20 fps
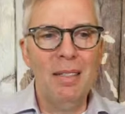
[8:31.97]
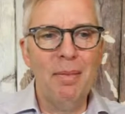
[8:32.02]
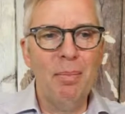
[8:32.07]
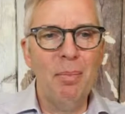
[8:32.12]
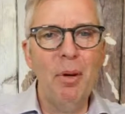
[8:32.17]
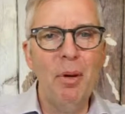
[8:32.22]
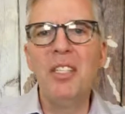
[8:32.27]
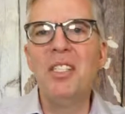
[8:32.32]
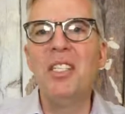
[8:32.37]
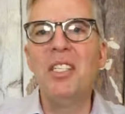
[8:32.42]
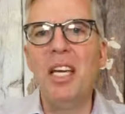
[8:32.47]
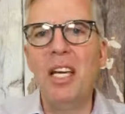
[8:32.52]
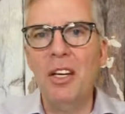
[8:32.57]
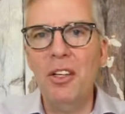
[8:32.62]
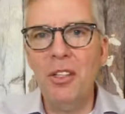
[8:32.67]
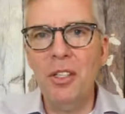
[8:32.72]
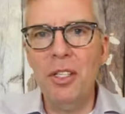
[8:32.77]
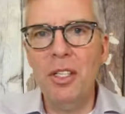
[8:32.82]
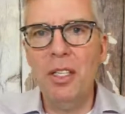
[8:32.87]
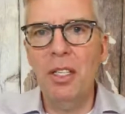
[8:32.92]

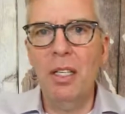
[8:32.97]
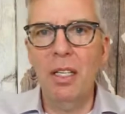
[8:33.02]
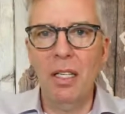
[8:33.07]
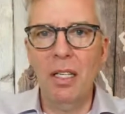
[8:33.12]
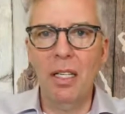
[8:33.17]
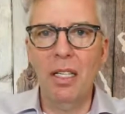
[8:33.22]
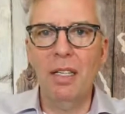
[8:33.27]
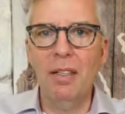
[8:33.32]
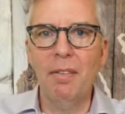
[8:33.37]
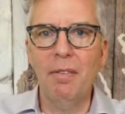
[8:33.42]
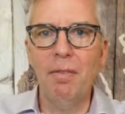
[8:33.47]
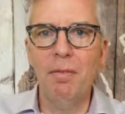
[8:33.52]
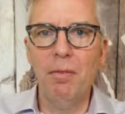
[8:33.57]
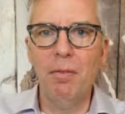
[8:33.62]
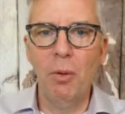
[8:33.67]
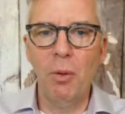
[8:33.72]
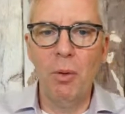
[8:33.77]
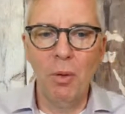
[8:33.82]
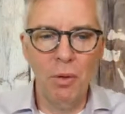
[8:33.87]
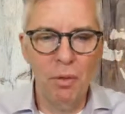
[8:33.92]
presentation
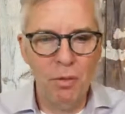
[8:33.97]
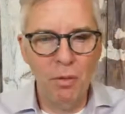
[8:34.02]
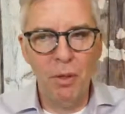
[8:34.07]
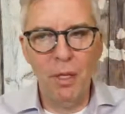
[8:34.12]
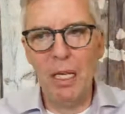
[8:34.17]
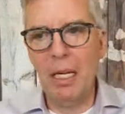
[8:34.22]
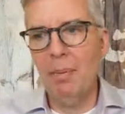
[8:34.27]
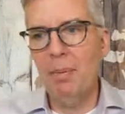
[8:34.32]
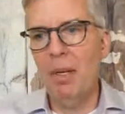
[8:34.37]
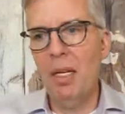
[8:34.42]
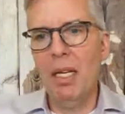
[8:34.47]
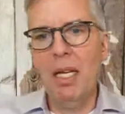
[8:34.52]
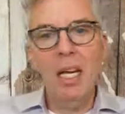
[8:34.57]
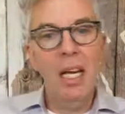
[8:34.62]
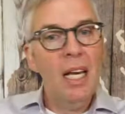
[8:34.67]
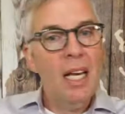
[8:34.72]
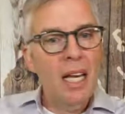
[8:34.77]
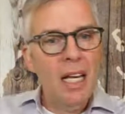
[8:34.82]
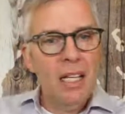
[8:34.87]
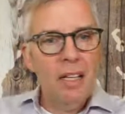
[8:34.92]
for the company.
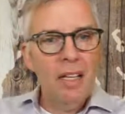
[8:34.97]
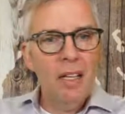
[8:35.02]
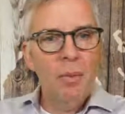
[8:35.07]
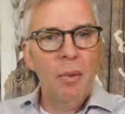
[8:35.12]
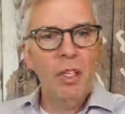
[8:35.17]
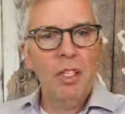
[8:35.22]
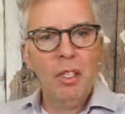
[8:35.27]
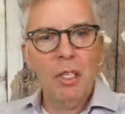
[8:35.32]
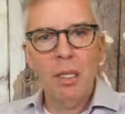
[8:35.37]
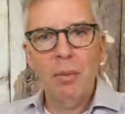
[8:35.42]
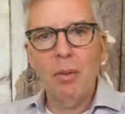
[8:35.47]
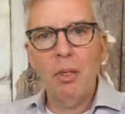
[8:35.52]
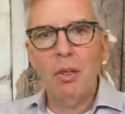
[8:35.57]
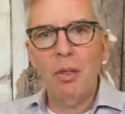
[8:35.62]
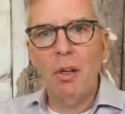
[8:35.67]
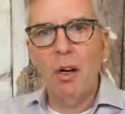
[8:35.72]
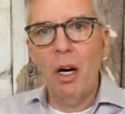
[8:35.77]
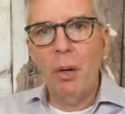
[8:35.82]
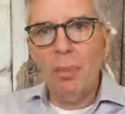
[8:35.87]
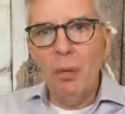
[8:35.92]
And then we talk
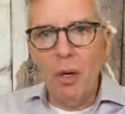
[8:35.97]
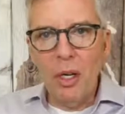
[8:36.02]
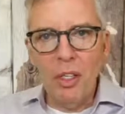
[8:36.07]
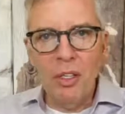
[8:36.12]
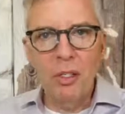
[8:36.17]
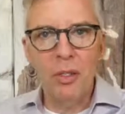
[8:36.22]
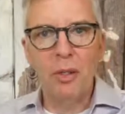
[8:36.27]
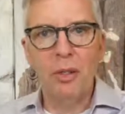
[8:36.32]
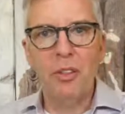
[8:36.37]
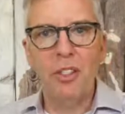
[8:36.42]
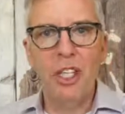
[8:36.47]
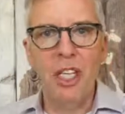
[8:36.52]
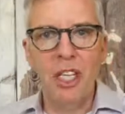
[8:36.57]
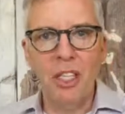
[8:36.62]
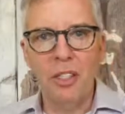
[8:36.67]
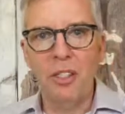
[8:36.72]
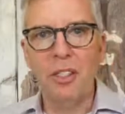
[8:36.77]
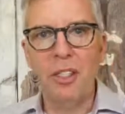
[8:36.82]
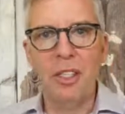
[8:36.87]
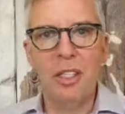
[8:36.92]
about operational
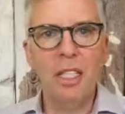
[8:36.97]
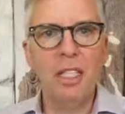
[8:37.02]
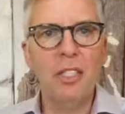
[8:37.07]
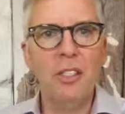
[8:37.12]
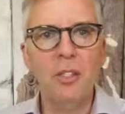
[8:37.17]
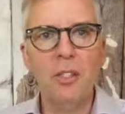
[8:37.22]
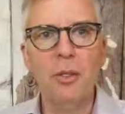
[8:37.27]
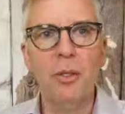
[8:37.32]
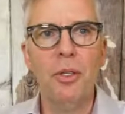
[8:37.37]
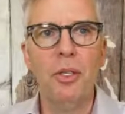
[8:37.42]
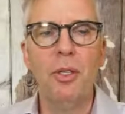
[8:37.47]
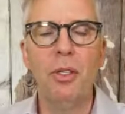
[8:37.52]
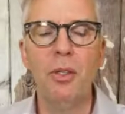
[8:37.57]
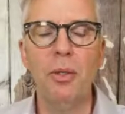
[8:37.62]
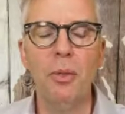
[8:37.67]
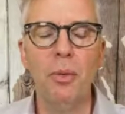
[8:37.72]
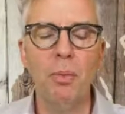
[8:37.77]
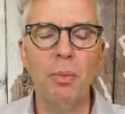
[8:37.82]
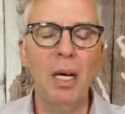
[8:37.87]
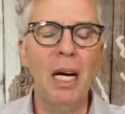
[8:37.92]
changes and things that you can
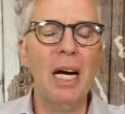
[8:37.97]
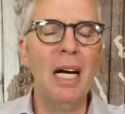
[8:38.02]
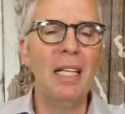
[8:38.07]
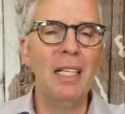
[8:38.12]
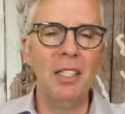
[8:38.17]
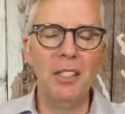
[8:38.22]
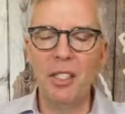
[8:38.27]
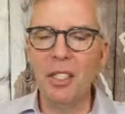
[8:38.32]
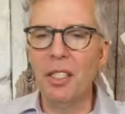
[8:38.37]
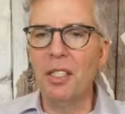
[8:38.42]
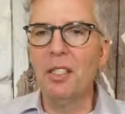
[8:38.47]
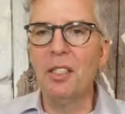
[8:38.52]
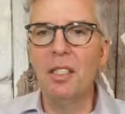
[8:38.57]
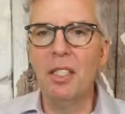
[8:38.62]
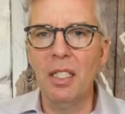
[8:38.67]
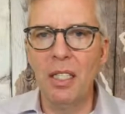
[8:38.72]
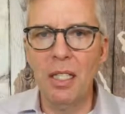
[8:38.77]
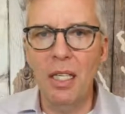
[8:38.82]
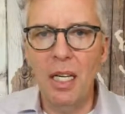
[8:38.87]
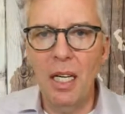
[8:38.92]
do behind the scenes
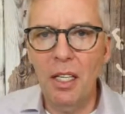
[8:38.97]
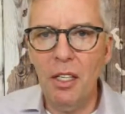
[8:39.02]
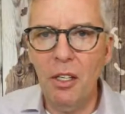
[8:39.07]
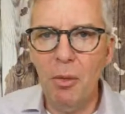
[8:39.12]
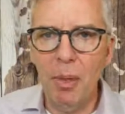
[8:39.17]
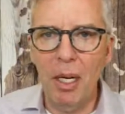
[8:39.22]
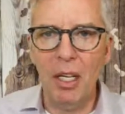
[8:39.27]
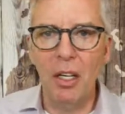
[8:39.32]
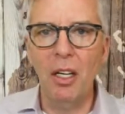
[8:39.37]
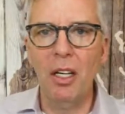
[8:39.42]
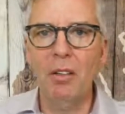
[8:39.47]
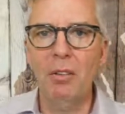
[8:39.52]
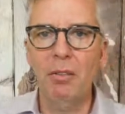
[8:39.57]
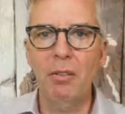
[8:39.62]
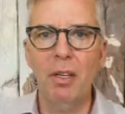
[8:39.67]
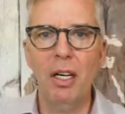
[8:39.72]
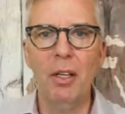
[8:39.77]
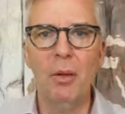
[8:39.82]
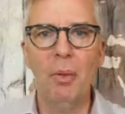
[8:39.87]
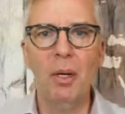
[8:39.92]
that you might not
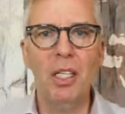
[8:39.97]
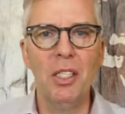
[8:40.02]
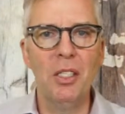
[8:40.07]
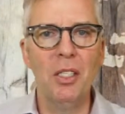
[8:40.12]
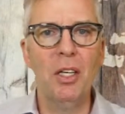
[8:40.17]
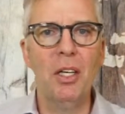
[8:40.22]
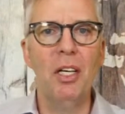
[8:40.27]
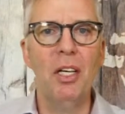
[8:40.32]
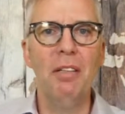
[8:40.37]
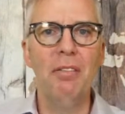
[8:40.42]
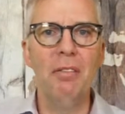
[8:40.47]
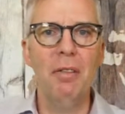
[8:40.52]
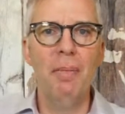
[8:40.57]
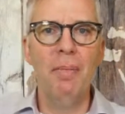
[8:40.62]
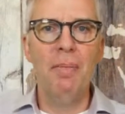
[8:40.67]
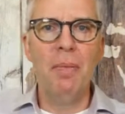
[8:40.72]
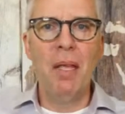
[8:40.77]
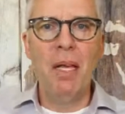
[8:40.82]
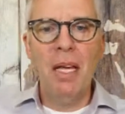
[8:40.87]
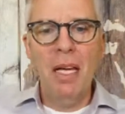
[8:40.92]
have otherwise thought
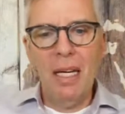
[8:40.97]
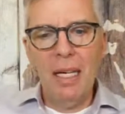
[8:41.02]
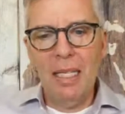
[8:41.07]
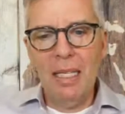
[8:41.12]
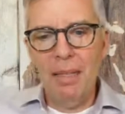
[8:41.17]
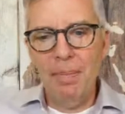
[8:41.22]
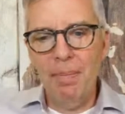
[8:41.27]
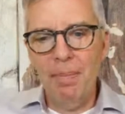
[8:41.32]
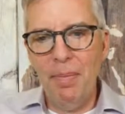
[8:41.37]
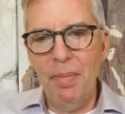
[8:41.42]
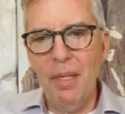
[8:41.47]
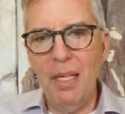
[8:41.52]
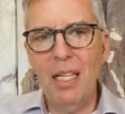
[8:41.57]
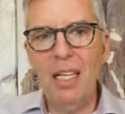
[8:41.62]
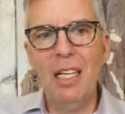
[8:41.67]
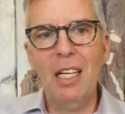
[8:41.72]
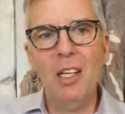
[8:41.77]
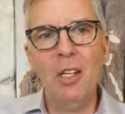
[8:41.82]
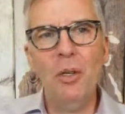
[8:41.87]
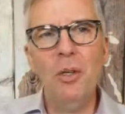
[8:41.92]
of.
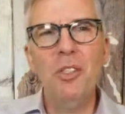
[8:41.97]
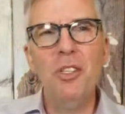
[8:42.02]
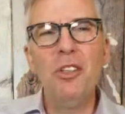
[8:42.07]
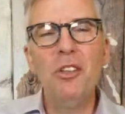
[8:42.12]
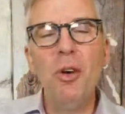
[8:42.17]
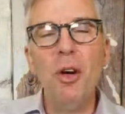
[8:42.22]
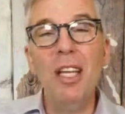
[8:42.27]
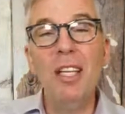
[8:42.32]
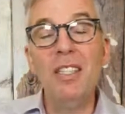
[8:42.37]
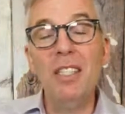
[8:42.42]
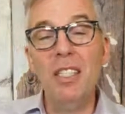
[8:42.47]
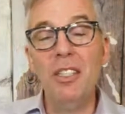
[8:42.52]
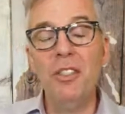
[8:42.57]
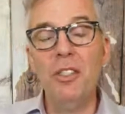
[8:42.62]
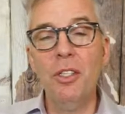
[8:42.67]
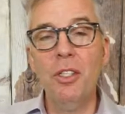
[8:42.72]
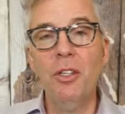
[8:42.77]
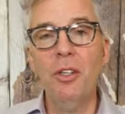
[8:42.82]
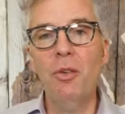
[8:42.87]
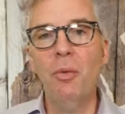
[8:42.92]
It includes a
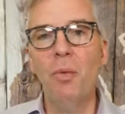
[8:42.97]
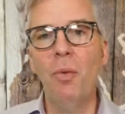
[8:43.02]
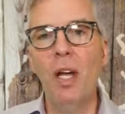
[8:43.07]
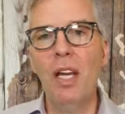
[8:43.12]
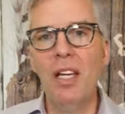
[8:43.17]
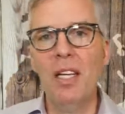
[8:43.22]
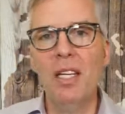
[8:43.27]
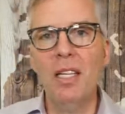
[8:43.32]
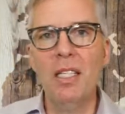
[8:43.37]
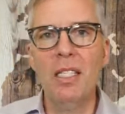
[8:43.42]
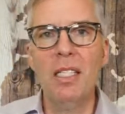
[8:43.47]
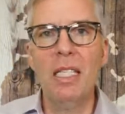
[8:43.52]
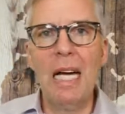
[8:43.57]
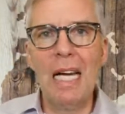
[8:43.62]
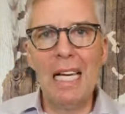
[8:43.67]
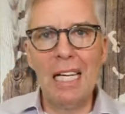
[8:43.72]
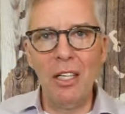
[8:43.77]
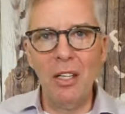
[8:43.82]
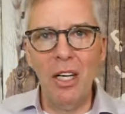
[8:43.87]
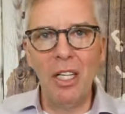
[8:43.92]
transition readiness
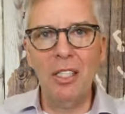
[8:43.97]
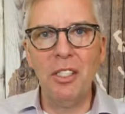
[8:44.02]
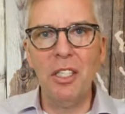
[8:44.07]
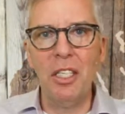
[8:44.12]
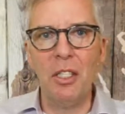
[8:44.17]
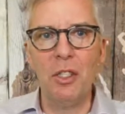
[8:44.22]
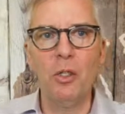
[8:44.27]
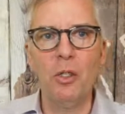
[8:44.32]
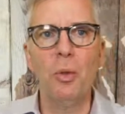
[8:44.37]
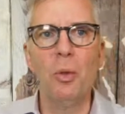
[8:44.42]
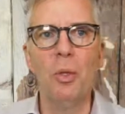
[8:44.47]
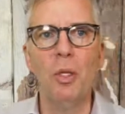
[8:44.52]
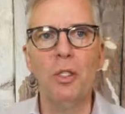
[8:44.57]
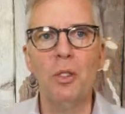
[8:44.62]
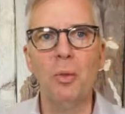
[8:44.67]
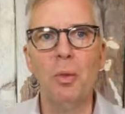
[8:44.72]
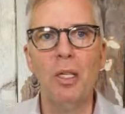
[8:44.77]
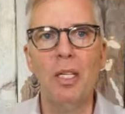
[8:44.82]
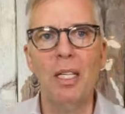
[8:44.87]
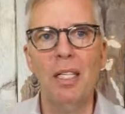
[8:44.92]
diagnostic tool
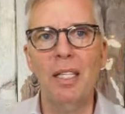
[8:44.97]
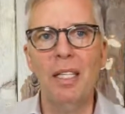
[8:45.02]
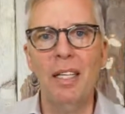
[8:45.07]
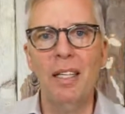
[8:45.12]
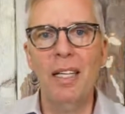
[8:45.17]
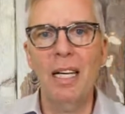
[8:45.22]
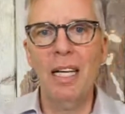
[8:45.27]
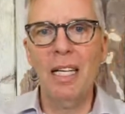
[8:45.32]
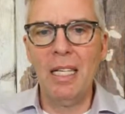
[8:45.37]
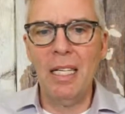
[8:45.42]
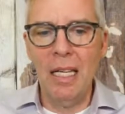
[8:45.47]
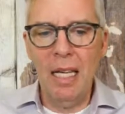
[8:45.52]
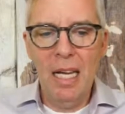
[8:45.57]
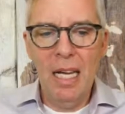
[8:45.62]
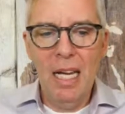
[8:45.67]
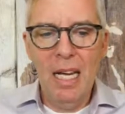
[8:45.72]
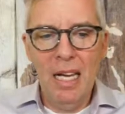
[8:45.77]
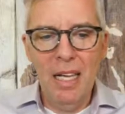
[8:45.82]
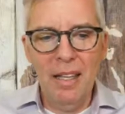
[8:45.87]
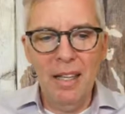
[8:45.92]
as well. And
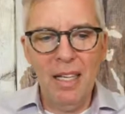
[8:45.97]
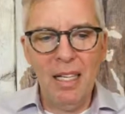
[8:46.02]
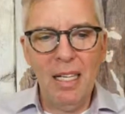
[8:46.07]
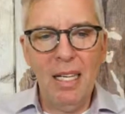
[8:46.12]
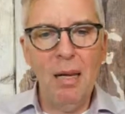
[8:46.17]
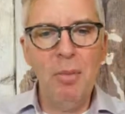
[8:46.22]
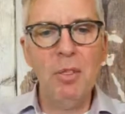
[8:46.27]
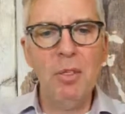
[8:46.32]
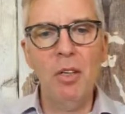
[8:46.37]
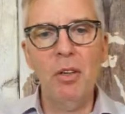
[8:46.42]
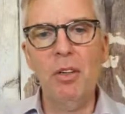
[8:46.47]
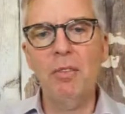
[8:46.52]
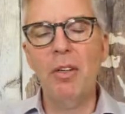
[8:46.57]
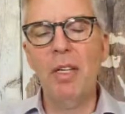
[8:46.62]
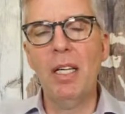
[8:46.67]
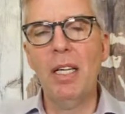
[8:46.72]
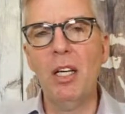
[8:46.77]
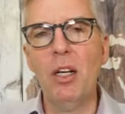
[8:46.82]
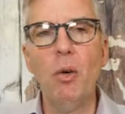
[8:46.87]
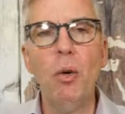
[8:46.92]
that comes out of
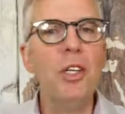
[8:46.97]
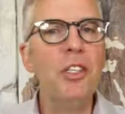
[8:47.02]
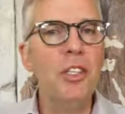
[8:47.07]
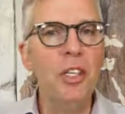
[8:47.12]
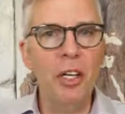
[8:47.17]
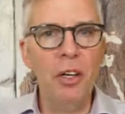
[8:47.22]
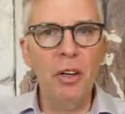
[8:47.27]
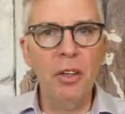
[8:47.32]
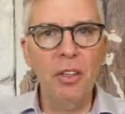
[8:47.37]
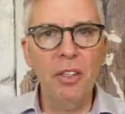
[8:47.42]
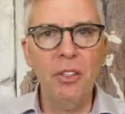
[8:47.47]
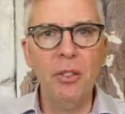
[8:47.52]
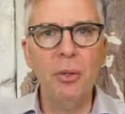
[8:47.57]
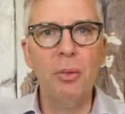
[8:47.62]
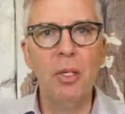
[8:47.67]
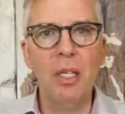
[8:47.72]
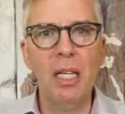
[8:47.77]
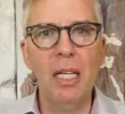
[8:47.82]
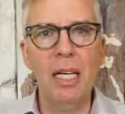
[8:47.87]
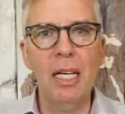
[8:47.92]
a questionnaire that you
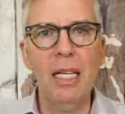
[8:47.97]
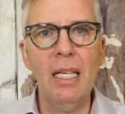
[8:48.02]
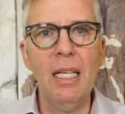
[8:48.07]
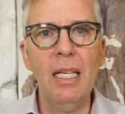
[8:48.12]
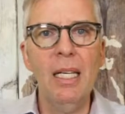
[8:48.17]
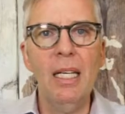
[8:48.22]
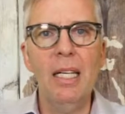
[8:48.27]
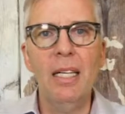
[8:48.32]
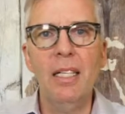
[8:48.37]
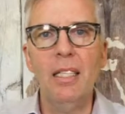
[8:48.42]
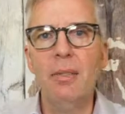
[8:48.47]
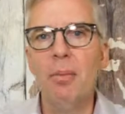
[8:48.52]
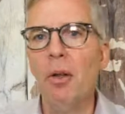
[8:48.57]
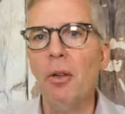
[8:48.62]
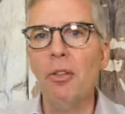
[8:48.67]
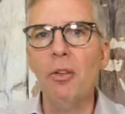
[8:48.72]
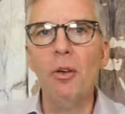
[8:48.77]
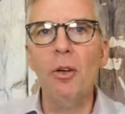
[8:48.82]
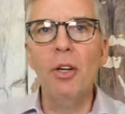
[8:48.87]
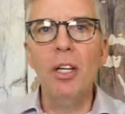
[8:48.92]
would get. It's
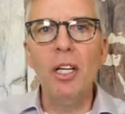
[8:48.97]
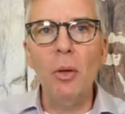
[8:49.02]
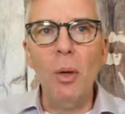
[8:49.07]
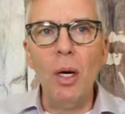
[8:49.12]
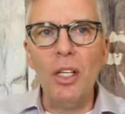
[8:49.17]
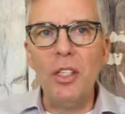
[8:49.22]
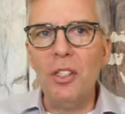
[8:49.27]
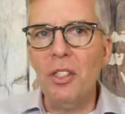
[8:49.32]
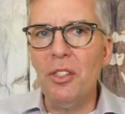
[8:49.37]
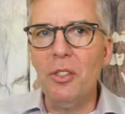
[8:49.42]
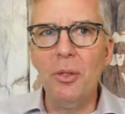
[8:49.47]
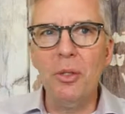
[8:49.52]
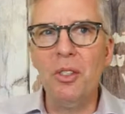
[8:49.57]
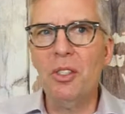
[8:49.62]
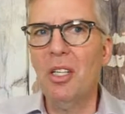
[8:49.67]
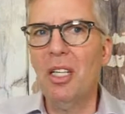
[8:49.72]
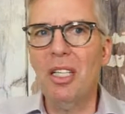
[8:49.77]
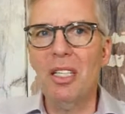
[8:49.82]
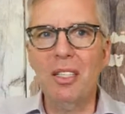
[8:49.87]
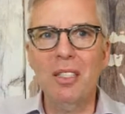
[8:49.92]
about 30 questions, so it's
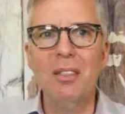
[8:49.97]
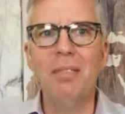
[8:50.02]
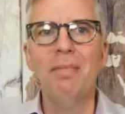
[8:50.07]
not